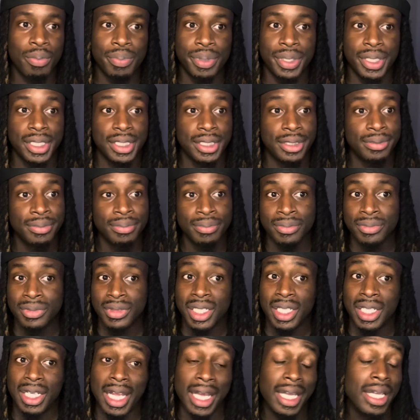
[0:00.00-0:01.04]
But
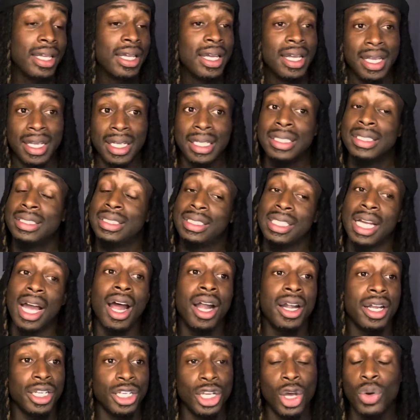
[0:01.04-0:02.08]
he like, see, I
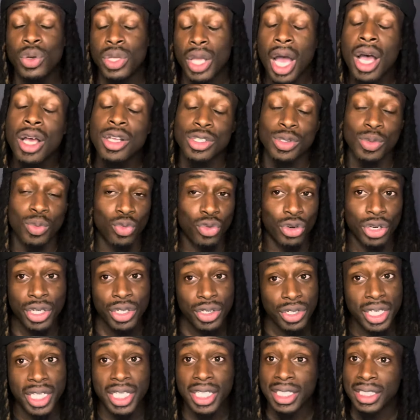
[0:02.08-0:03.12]
already know y'all some real
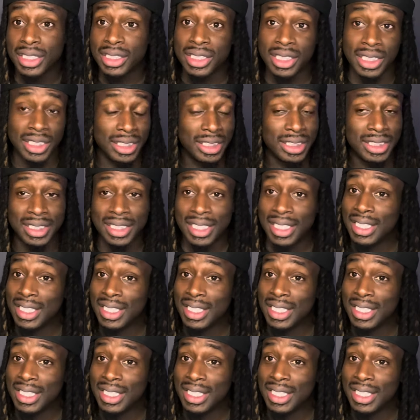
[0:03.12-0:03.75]
niggas, because